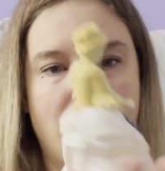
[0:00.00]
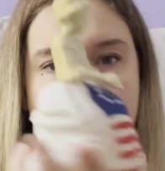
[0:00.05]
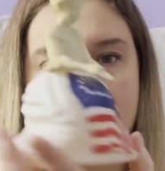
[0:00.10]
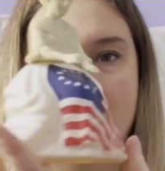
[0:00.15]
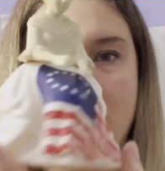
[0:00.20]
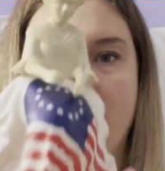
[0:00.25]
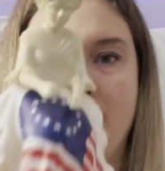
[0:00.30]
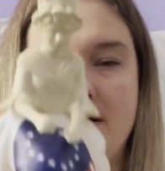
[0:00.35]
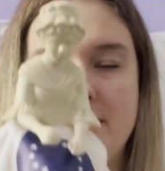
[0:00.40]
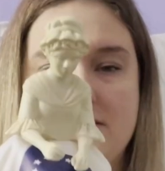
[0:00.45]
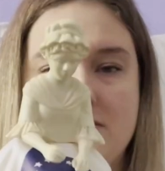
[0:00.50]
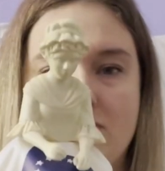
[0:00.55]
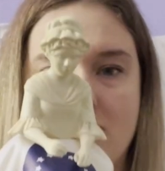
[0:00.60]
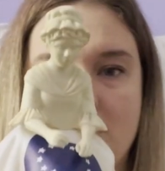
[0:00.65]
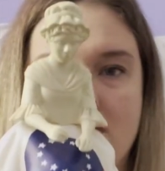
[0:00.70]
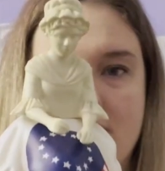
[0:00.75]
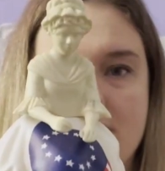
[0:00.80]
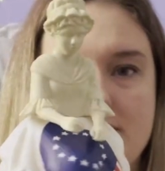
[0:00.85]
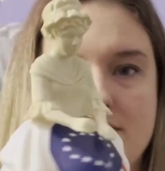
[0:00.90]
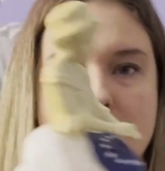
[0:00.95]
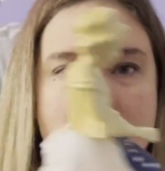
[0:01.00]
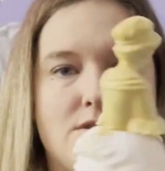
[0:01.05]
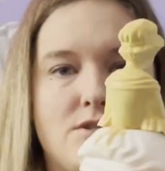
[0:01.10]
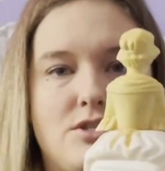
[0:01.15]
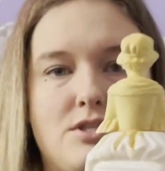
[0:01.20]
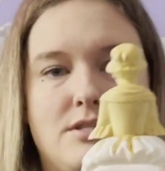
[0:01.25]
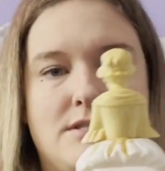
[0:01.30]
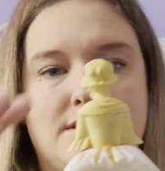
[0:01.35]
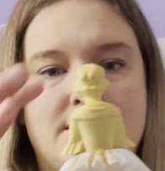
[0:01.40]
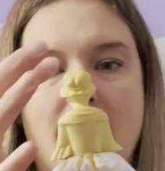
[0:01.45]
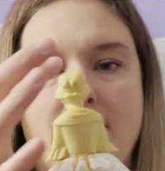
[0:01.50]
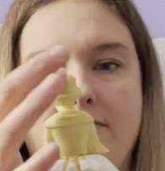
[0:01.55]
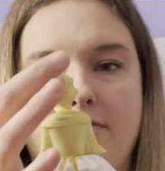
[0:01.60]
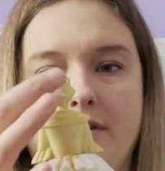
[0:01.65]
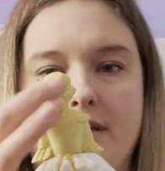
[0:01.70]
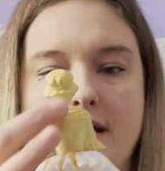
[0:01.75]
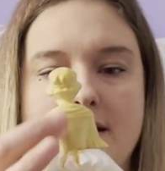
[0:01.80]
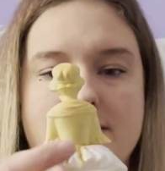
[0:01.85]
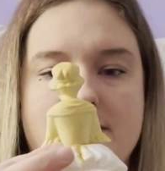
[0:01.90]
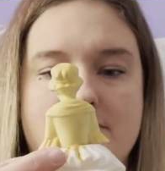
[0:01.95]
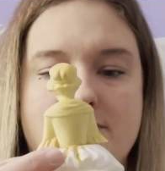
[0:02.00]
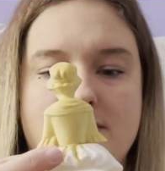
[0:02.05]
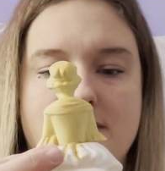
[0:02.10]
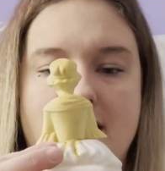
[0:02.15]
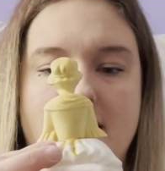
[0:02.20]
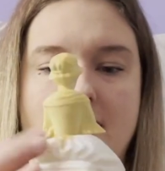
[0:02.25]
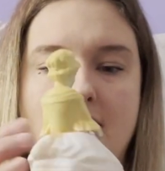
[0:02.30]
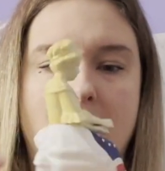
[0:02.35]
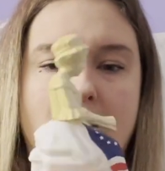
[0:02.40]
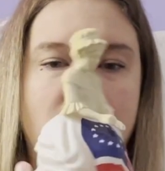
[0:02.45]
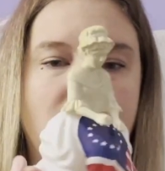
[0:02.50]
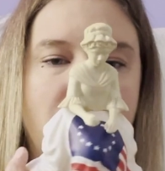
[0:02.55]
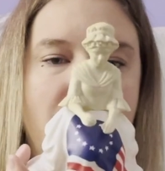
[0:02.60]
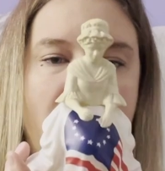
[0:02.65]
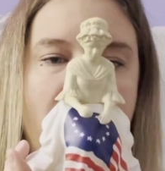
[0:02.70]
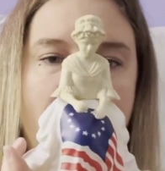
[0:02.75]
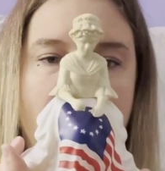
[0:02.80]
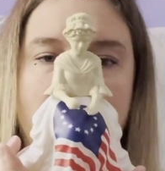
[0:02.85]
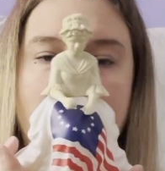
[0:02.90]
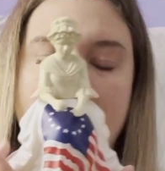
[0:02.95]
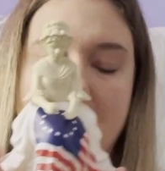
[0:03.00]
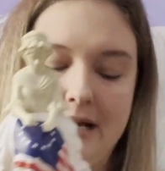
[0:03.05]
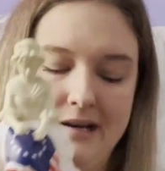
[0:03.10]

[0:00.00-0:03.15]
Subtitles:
little Betsy Ross, she definitely has some staining in the back.